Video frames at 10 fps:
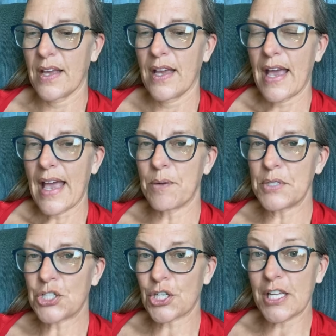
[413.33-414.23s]
And be
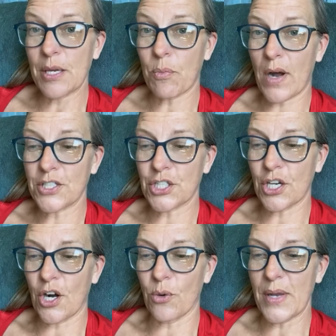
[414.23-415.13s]
sure to keep watching
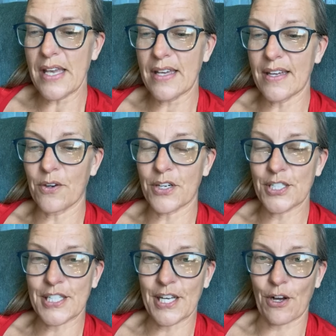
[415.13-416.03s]
all week in order
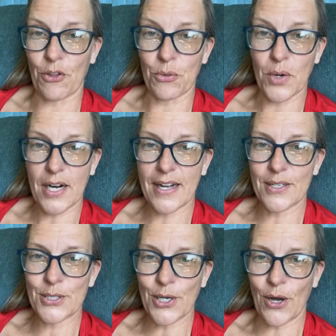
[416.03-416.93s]
to get all the
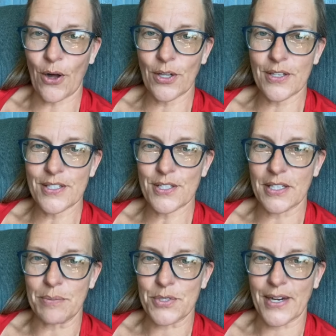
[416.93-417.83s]
workouts, all of the
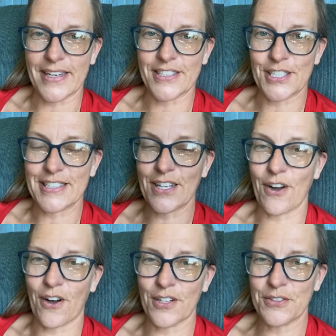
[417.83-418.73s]
sleep strategies,
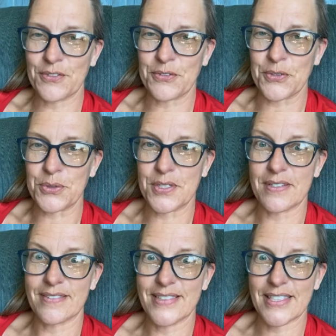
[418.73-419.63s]
all of the food
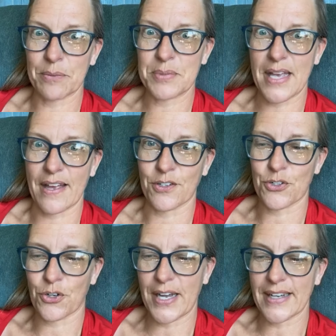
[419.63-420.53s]
tips and
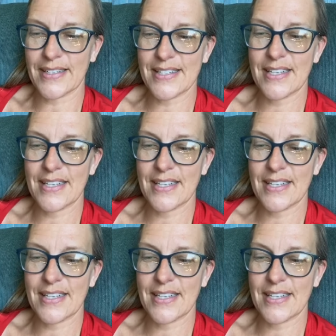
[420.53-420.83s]
tricks.